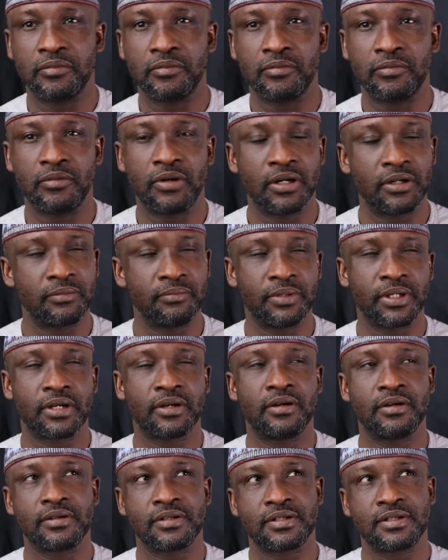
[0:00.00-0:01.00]
One,
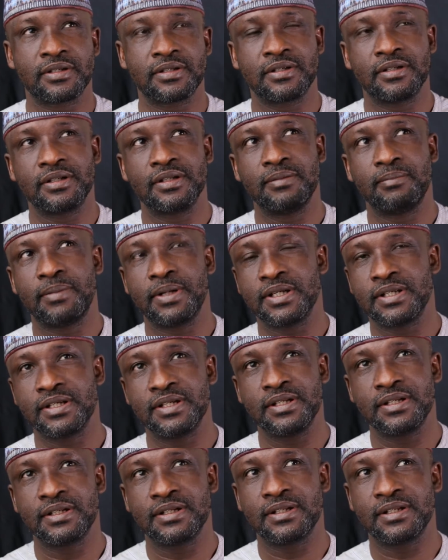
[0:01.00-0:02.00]
because the
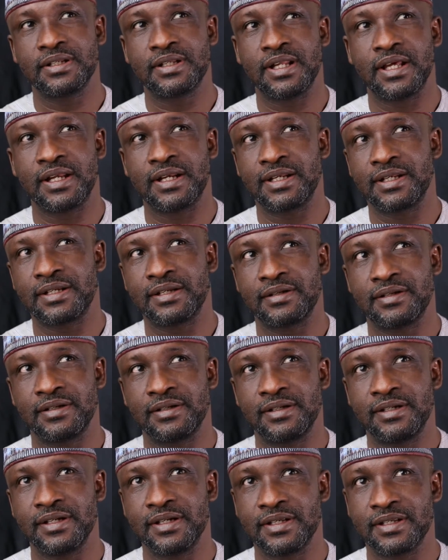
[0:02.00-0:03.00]
person that
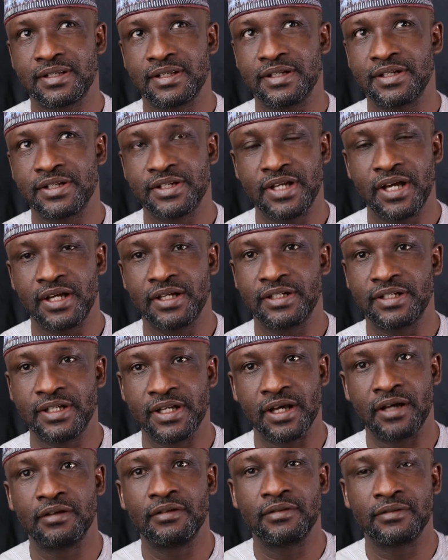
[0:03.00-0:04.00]
is in charge
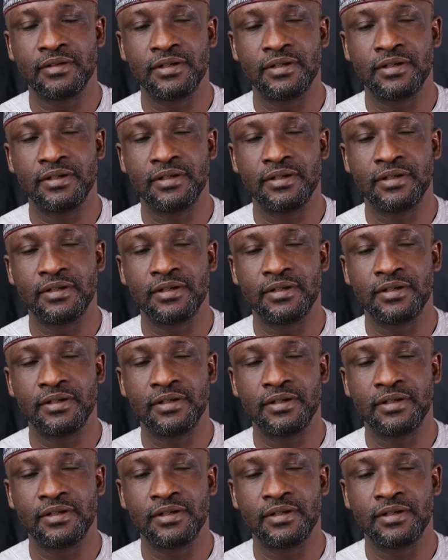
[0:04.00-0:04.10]
now